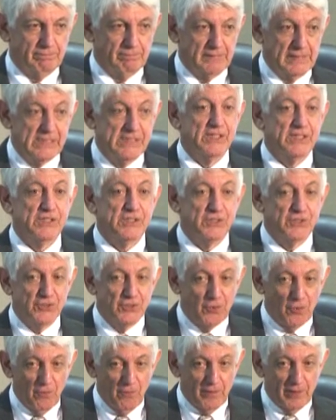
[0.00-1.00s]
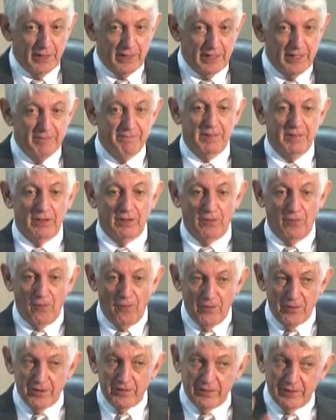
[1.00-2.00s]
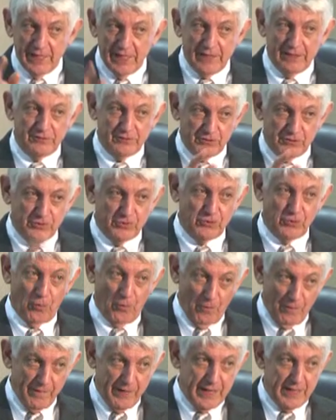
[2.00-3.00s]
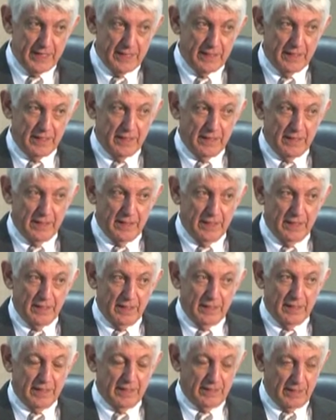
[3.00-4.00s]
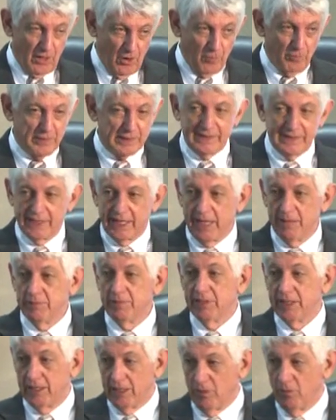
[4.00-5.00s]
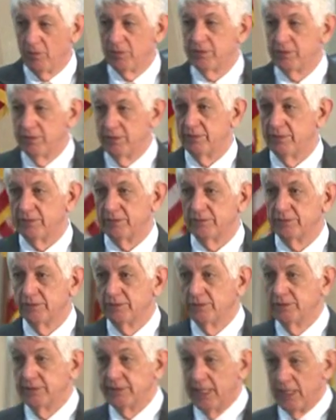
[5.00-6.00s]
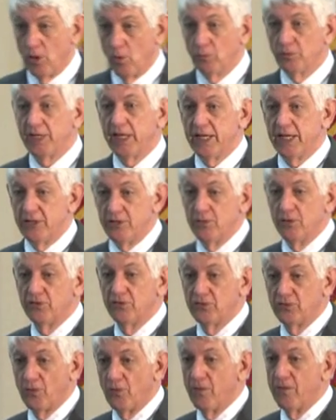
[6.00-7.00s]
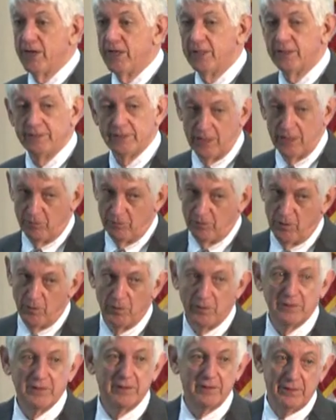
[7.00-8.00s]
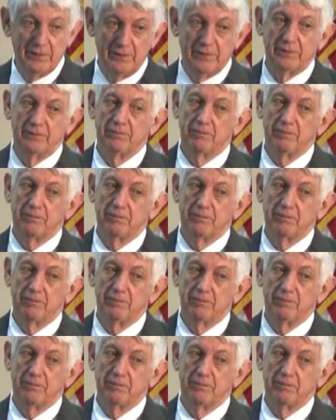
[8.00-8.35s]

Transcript: It's a story. If the lawyer tells a story in the opening statement, they know what they're doing. They don't tell you a story, they don't know what they're doing.